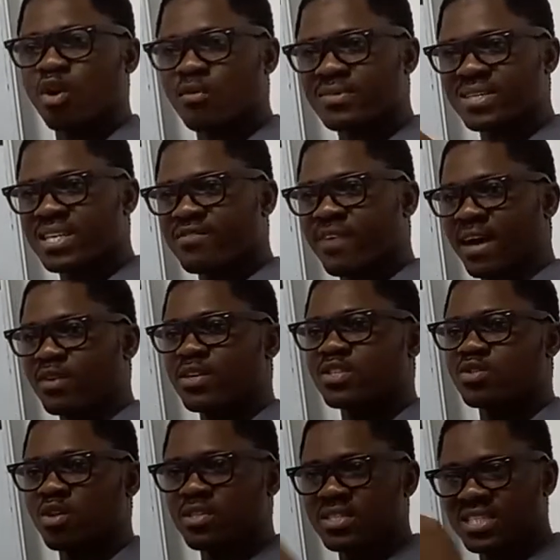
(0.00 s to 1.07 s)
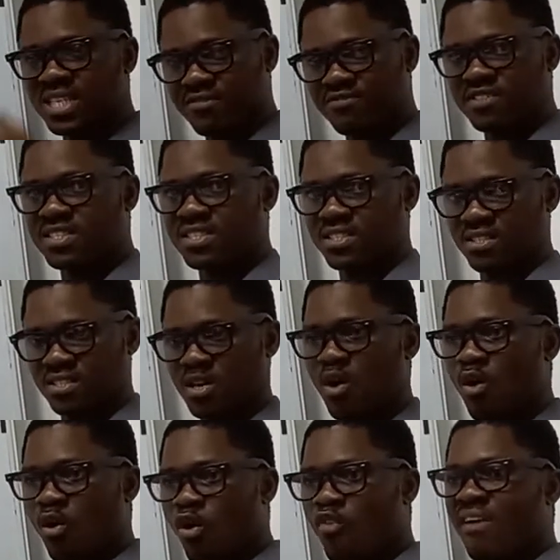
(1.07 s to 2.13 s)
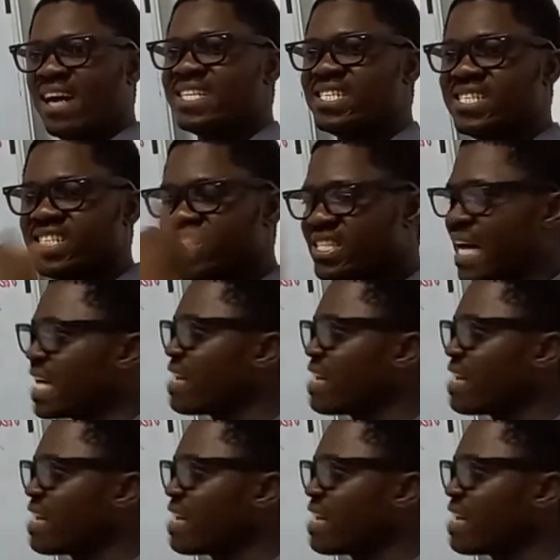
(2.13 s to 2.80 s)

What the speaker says: of the revaluation deficit over the initial